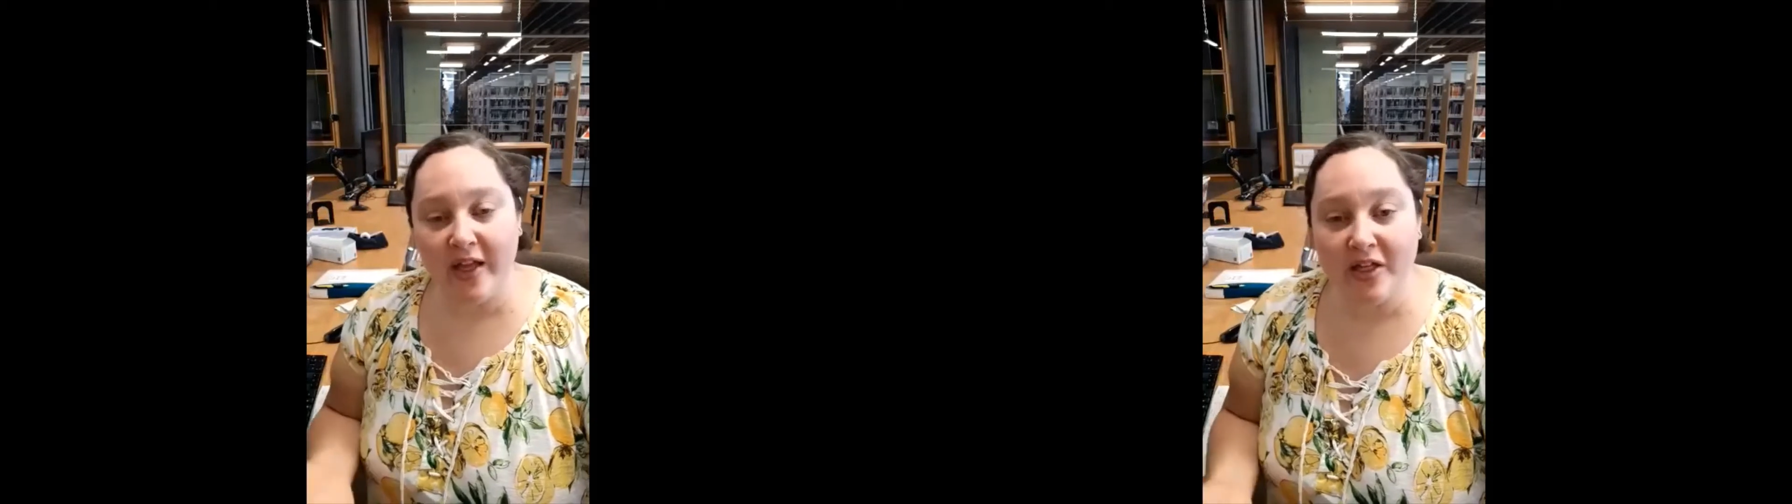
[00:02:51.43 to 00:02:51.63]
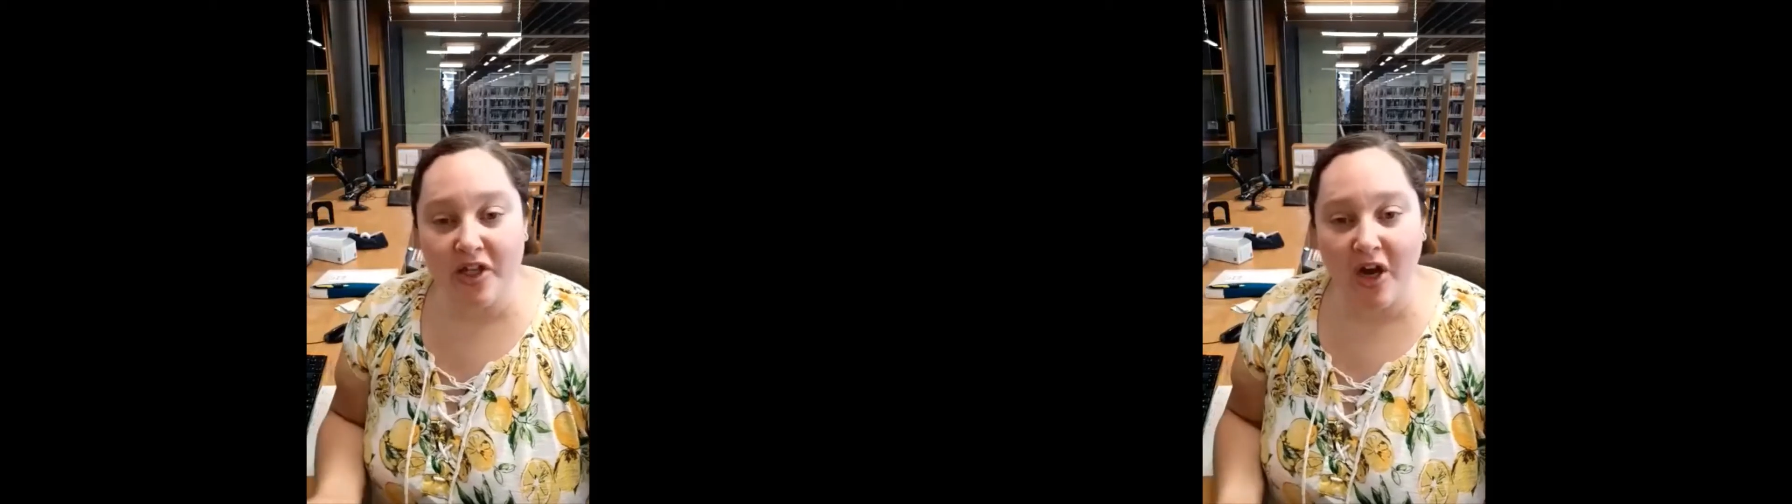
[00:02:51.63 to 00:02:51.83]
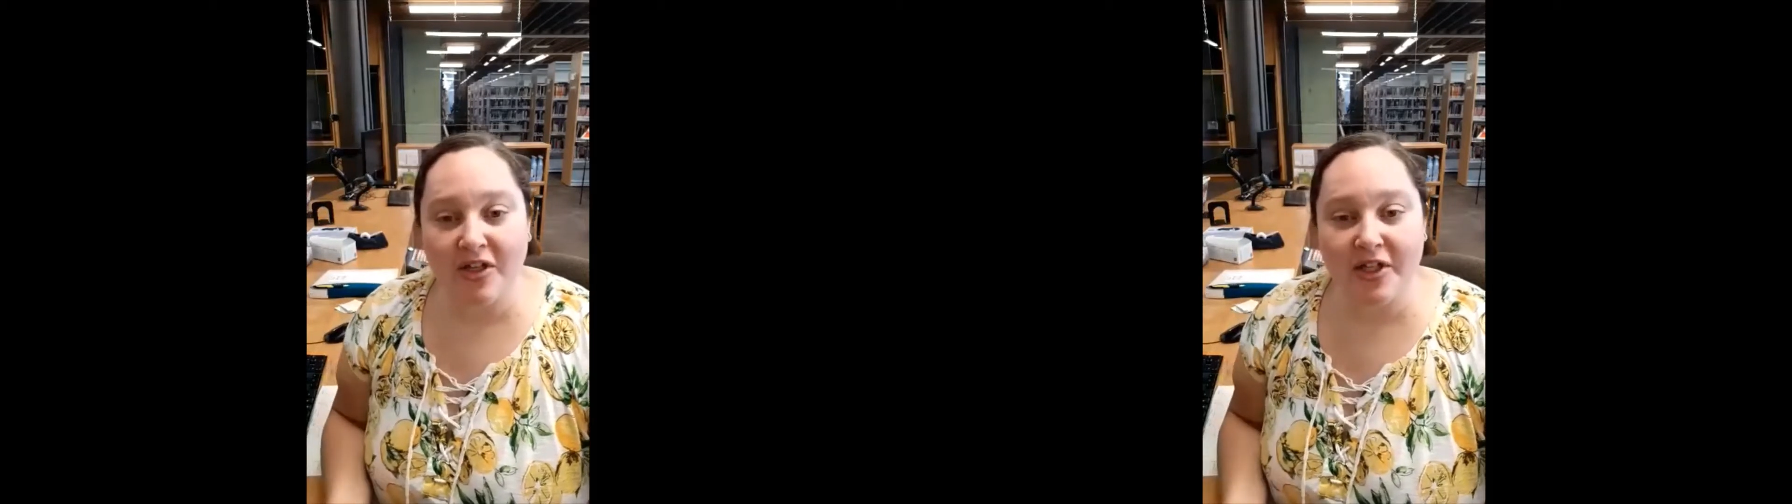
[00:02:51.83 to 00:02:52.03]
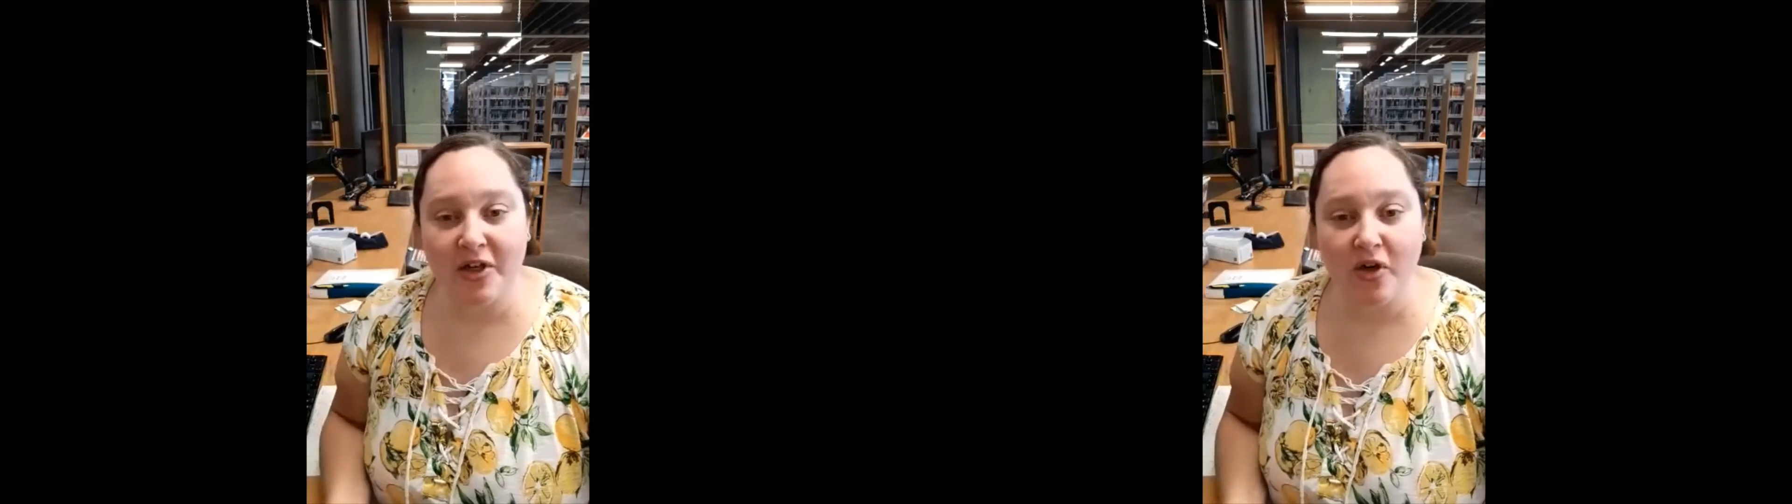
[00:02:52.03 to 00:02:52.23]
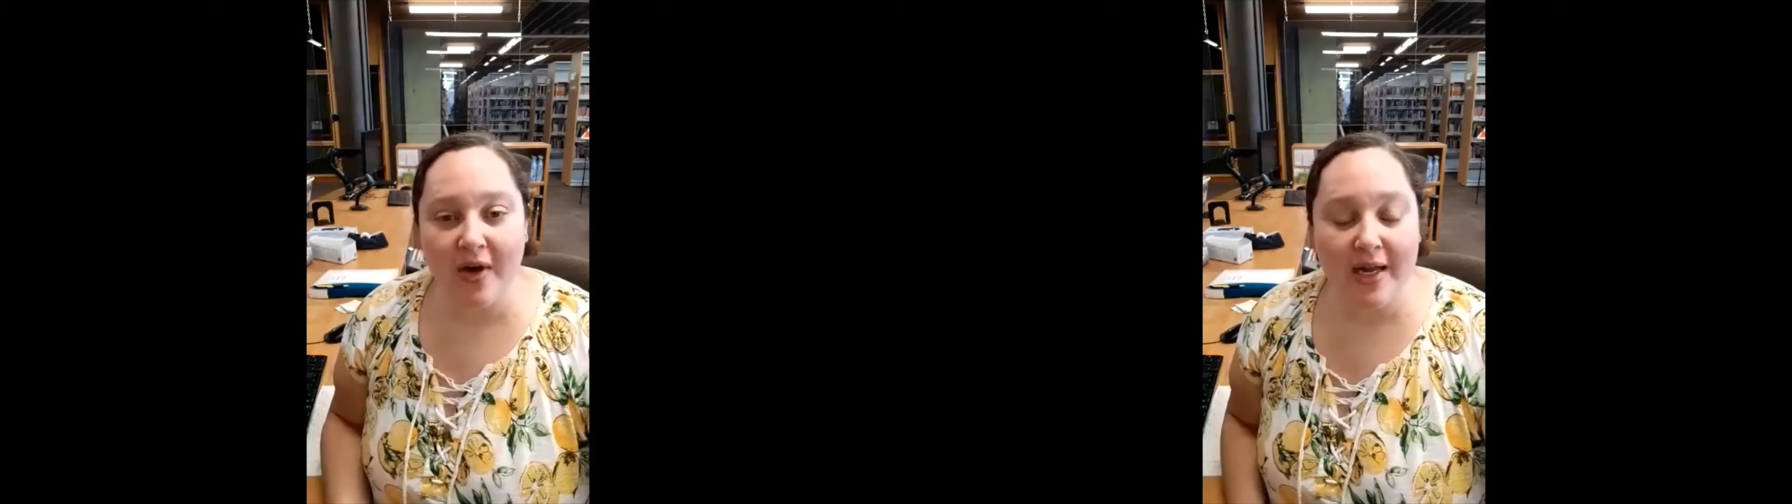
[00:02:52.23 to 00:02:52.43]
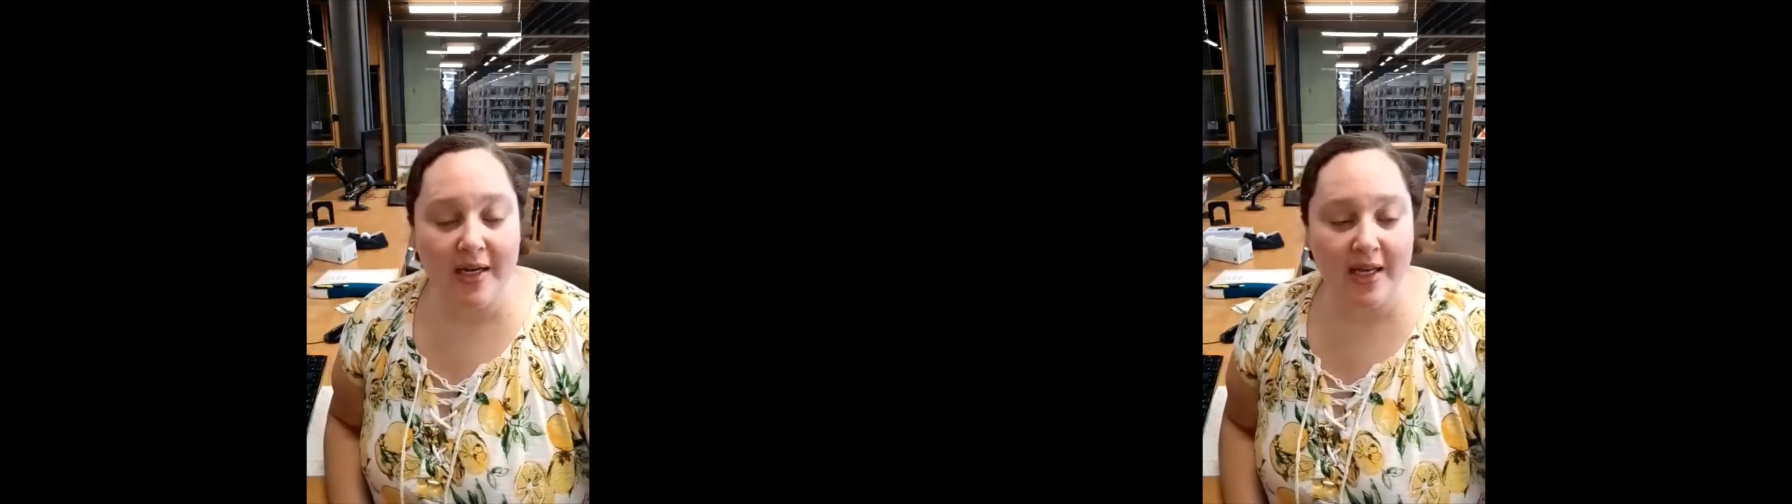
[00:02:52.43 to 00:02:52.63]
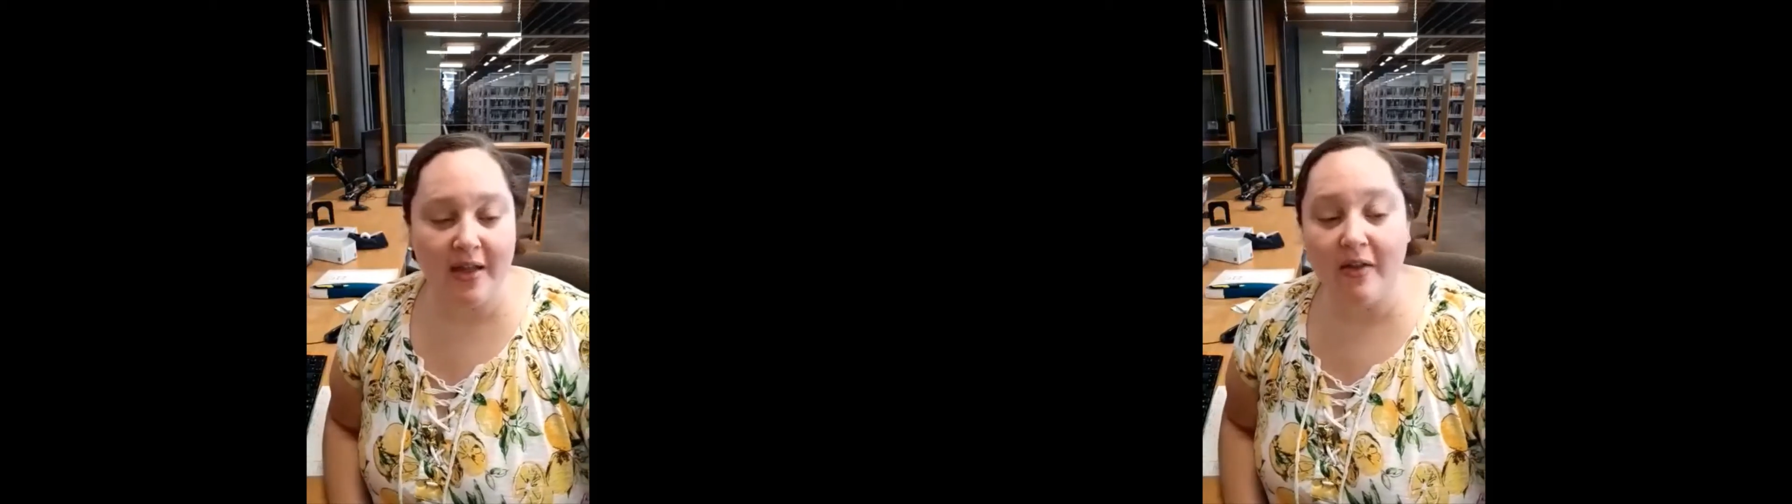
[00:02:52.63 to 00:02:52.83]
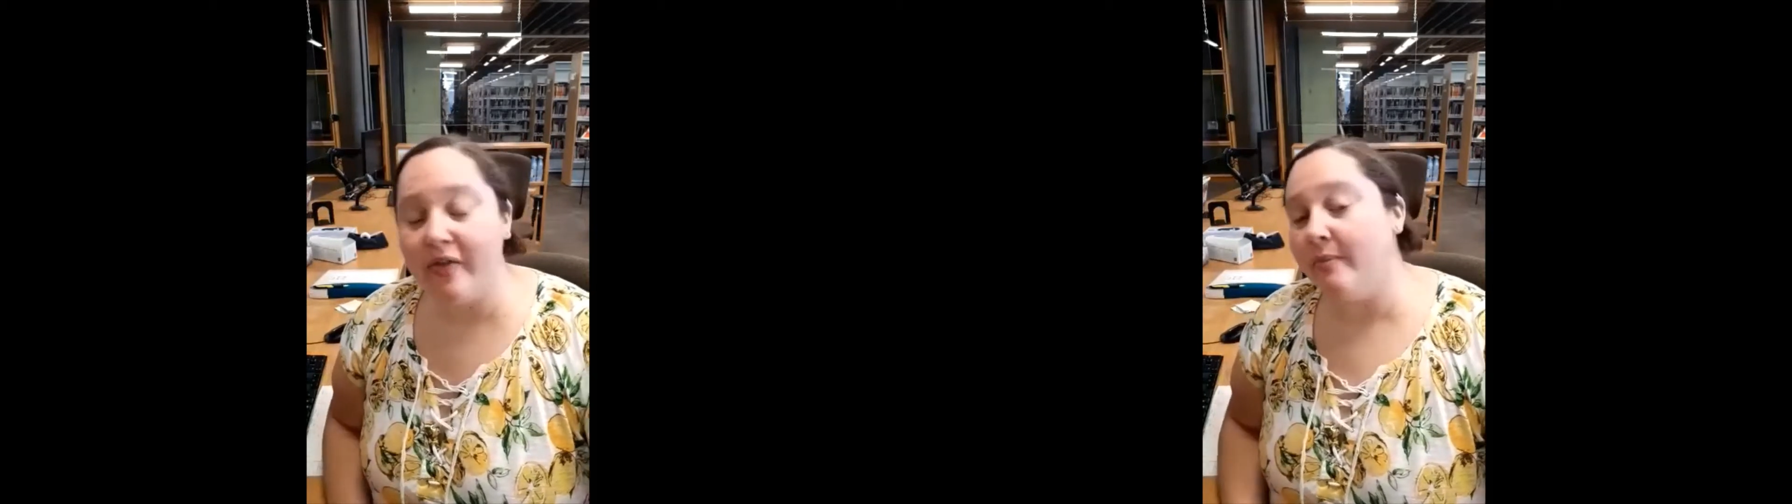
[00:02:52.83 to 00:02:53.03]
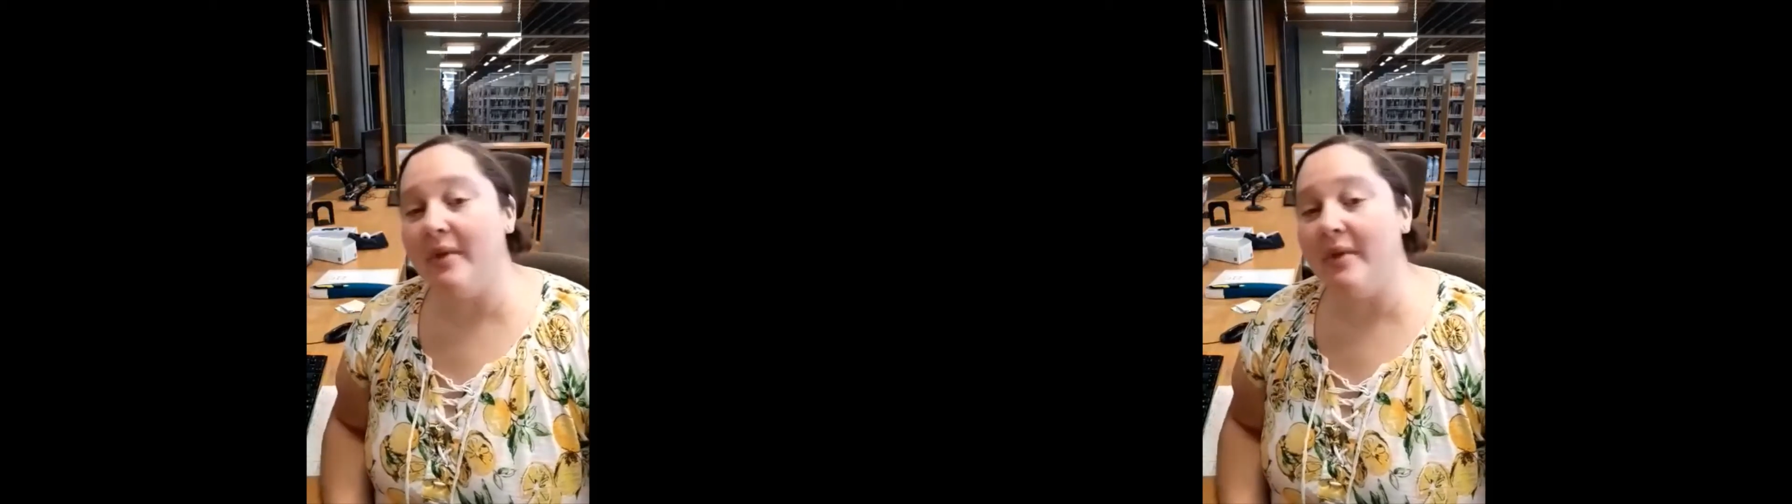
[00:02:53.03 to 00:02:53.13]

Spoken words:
can talk to their grandkids,